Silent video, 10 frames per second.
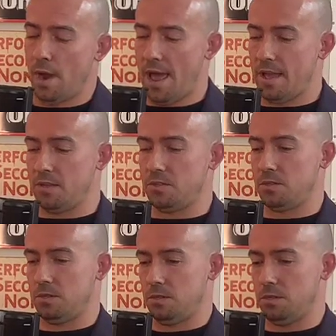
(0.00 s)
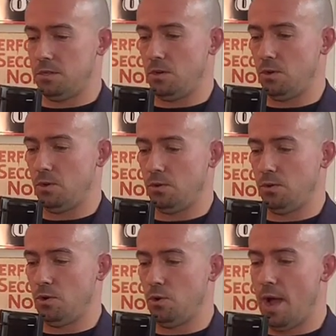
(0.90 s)
has
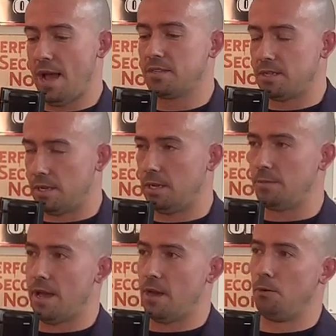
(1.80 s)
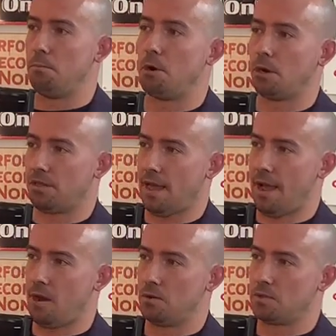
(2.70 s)
a team to help market the
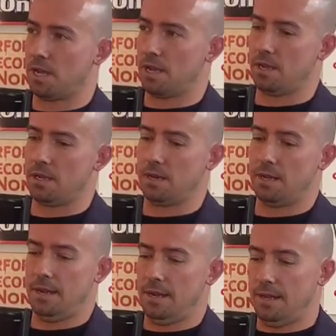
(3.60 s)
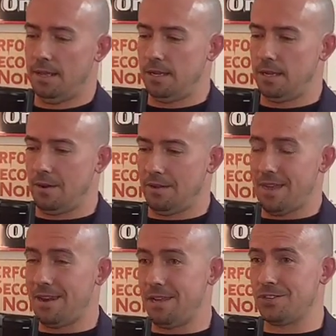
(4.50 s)
house, and you know, if
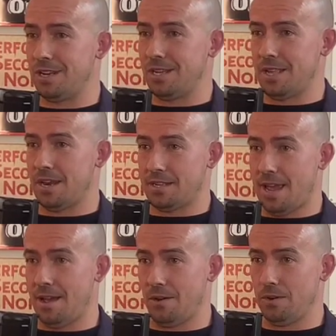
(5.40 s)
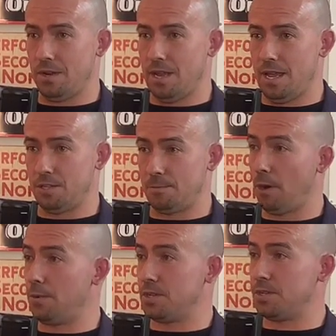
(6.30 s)
that agent is out of town and somebody
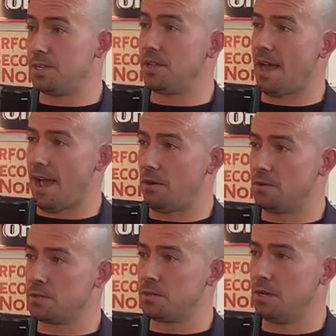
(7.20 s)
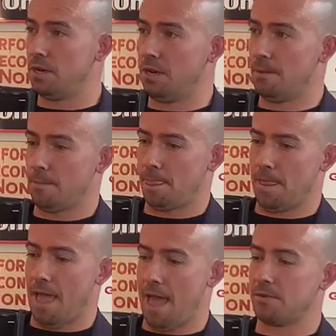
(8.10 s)
wants to see the house,
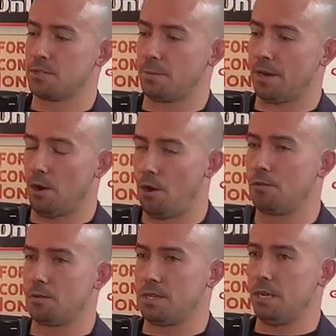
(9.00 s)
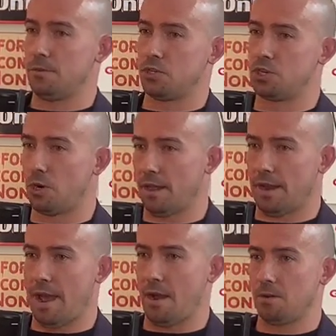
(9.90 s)
having somebody on their team to show that
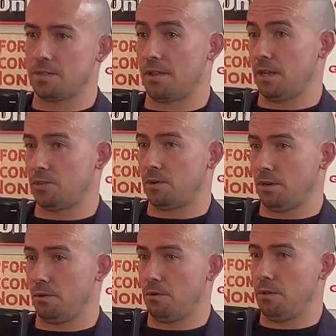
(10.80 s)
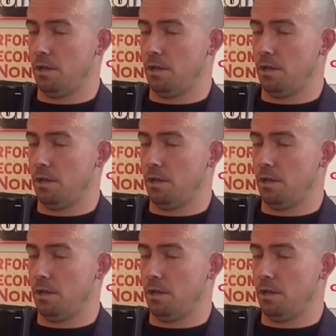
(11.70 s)
house, I think, is critical.